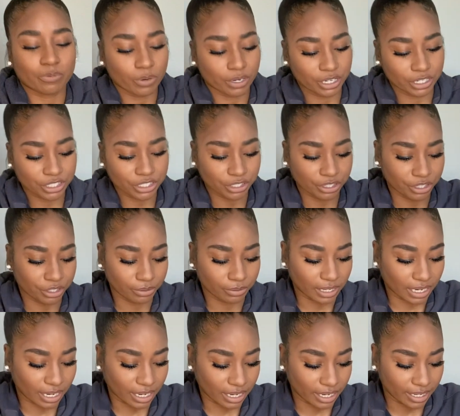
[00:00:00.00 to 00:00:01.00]
want to show you
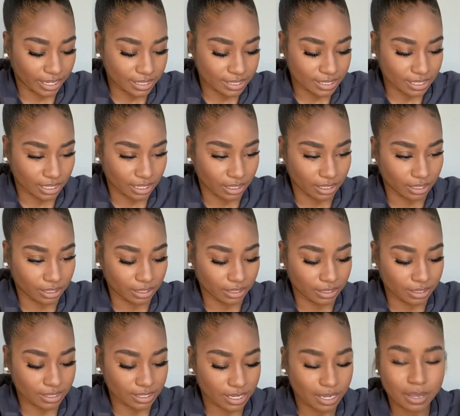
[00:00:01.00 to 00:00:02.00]
guys
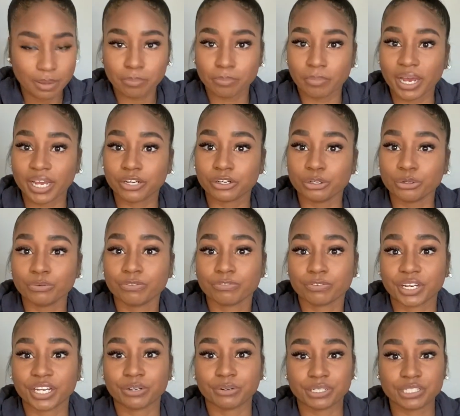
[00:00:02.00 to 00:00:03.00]
is my new
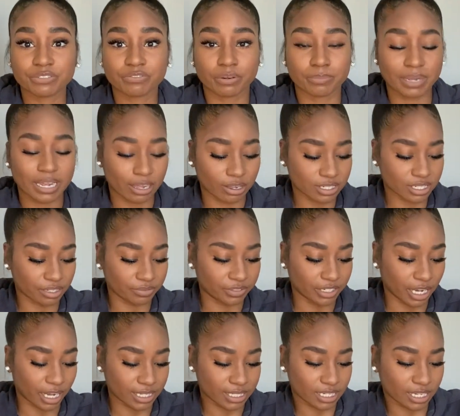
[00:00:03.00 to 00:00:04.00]
fragrance from House of
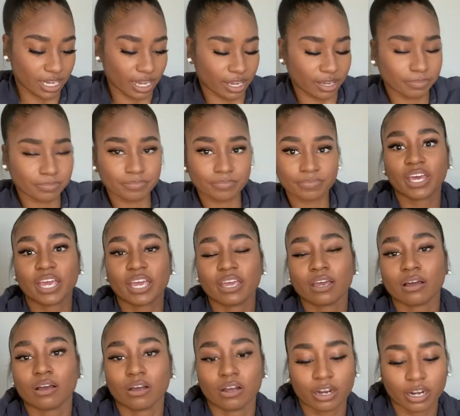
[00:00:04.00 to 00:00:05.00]
Dossier. They
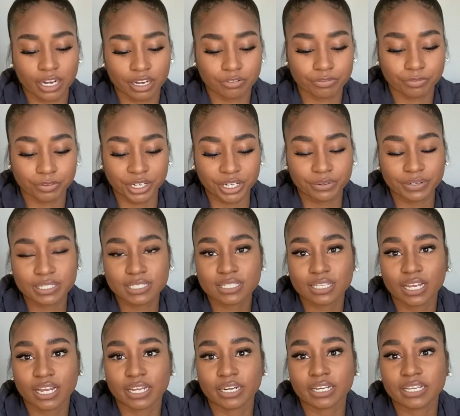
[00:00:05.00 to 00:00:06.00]
are a fragrance
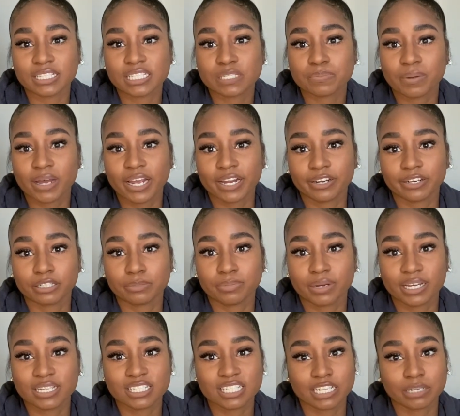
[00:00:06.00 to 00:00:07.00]
line inspired
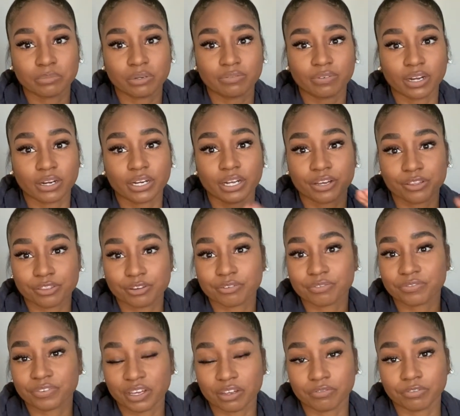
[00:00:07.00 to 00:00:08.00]
by some of our other
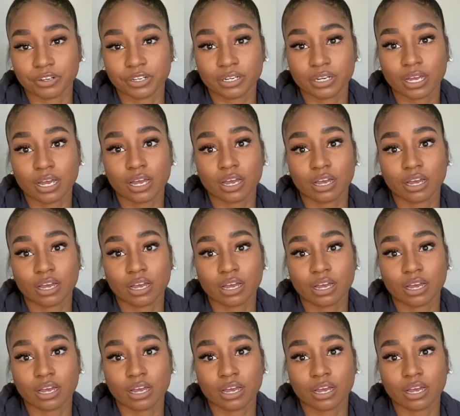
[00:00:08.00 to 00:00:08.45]
favorite